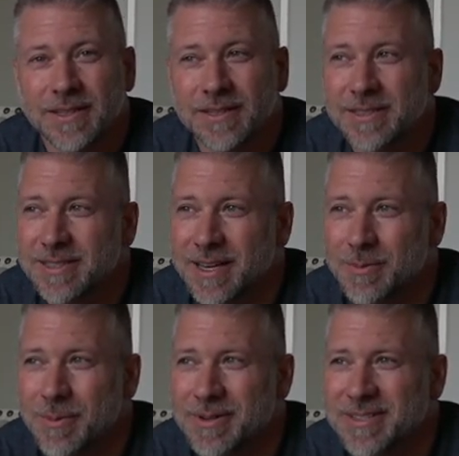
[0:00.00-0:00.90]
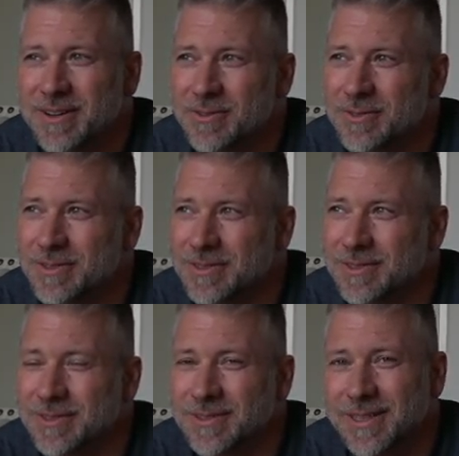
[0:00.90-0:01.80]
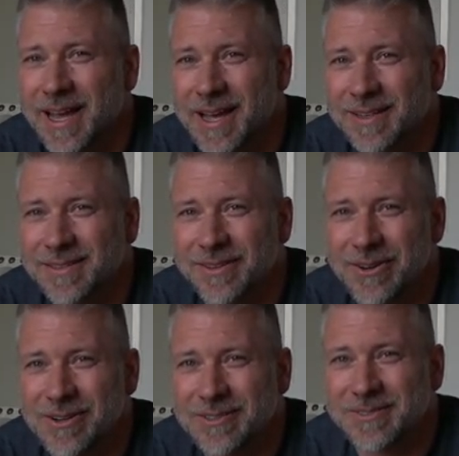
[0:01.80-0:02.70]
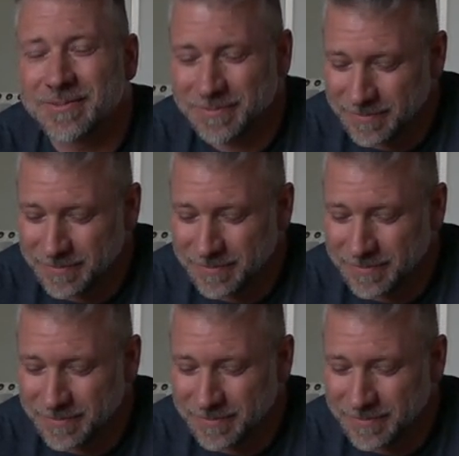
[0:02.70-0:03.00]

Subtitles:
just kind of by myself. Cat, dogs.